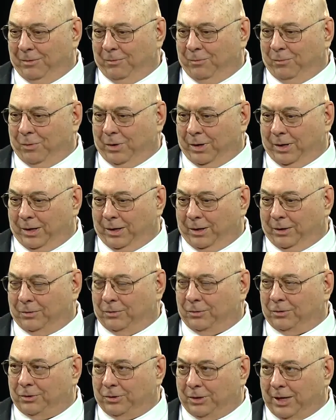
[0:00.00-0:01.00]
when it's
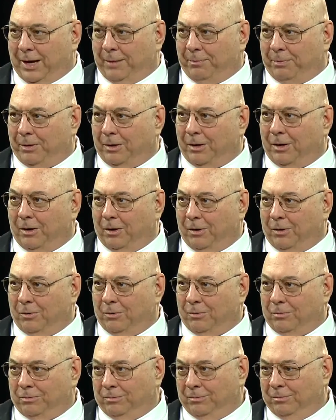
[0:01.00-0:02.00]
stop and
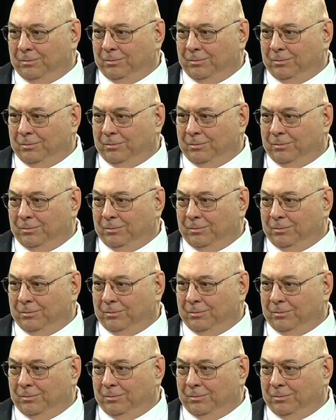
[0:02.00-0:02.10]
go